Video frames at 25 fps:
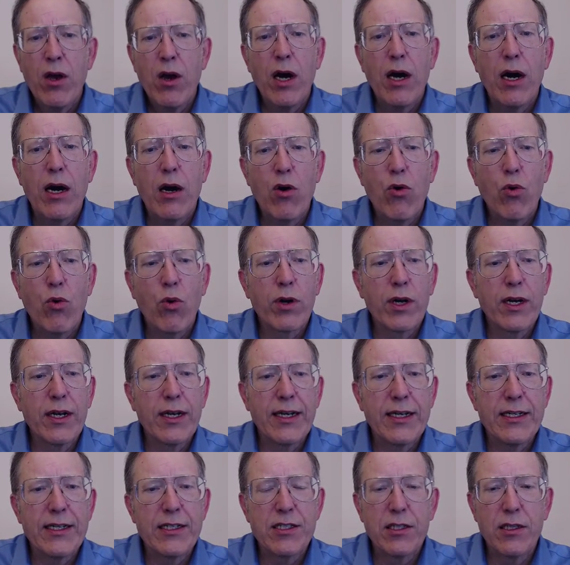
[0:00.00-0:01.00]

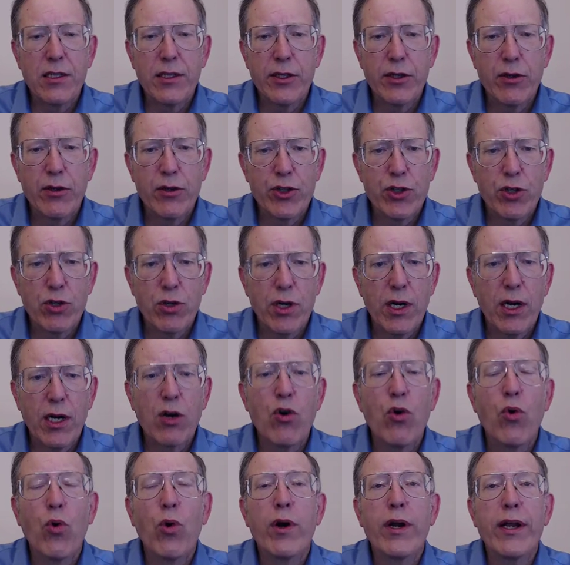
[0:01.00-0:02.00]
organized the literature
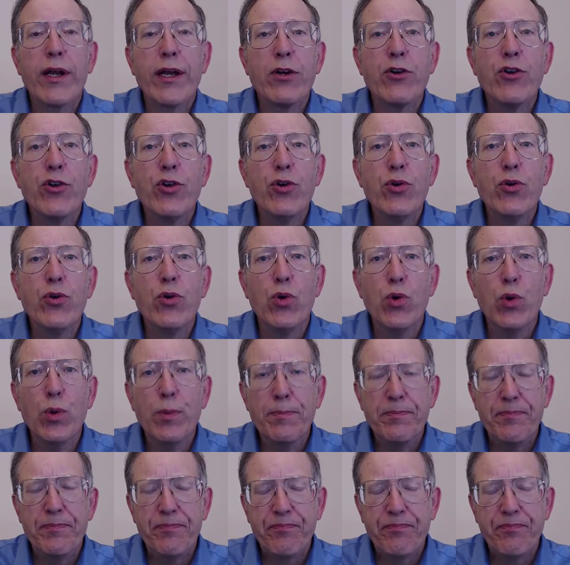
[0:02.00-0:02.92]
according to